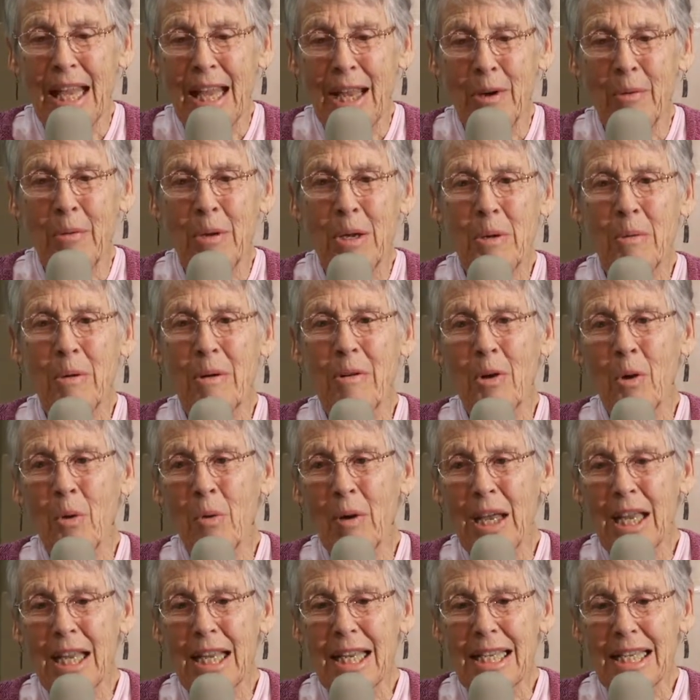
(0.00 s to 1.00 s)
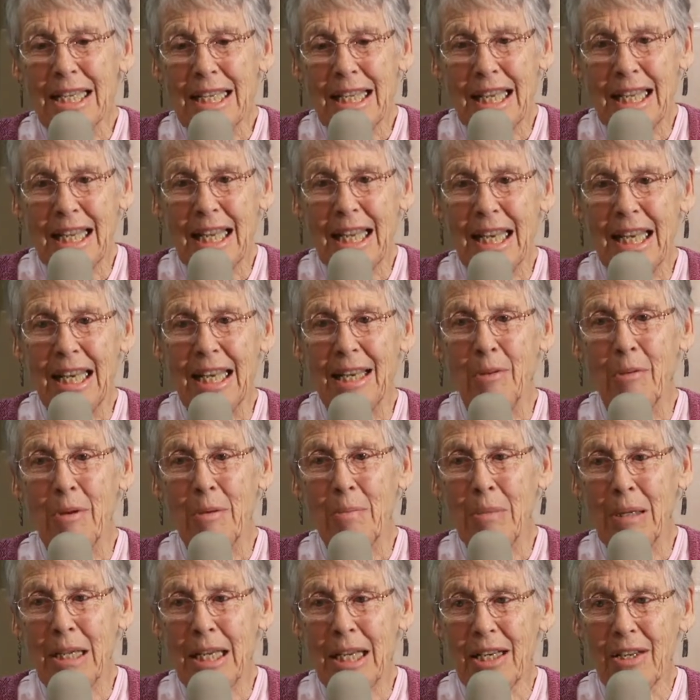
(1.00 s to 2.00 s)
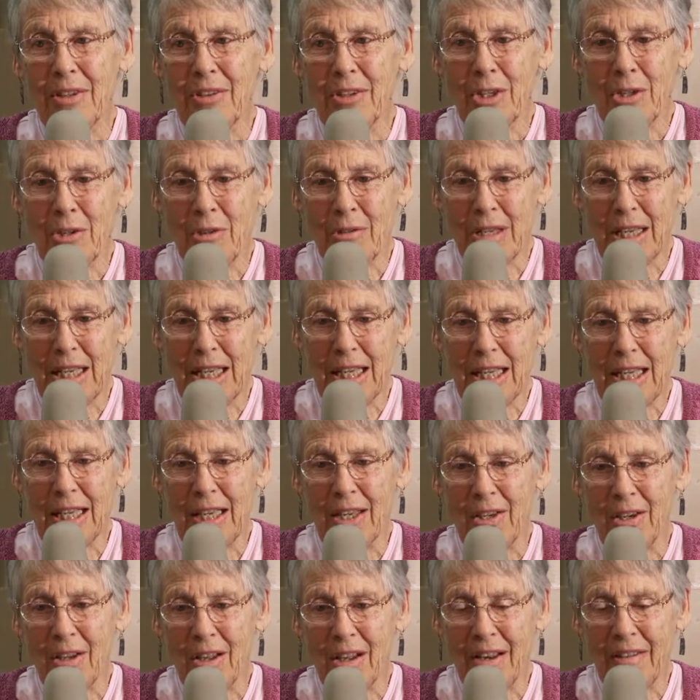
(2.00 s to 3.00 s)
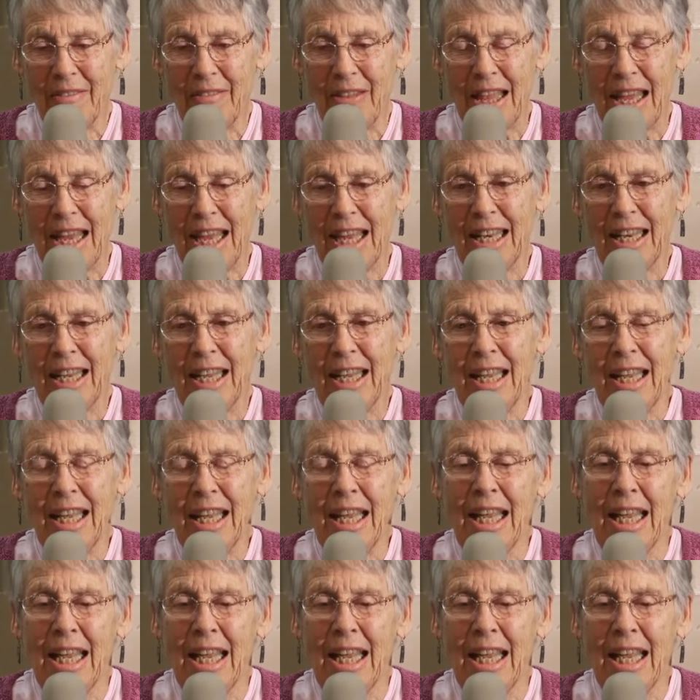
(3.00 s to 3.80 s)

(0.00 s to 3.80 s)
And we were quite content. We played in the creek and all of that.